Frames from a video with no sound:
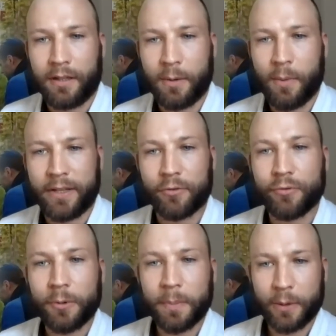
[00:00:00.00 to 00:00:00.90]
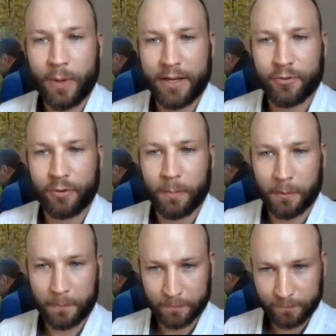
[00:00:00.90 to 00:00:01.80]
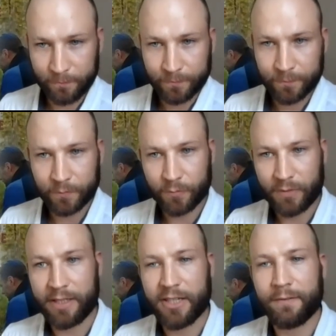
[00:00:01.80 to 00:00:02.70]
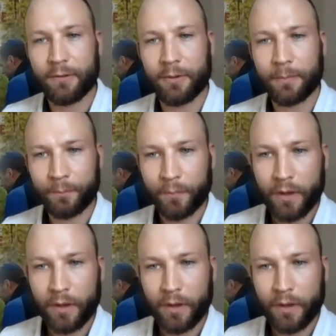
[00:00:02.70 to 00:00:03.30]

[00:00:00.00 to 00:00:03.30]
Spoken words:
that when grouping weight drop in general,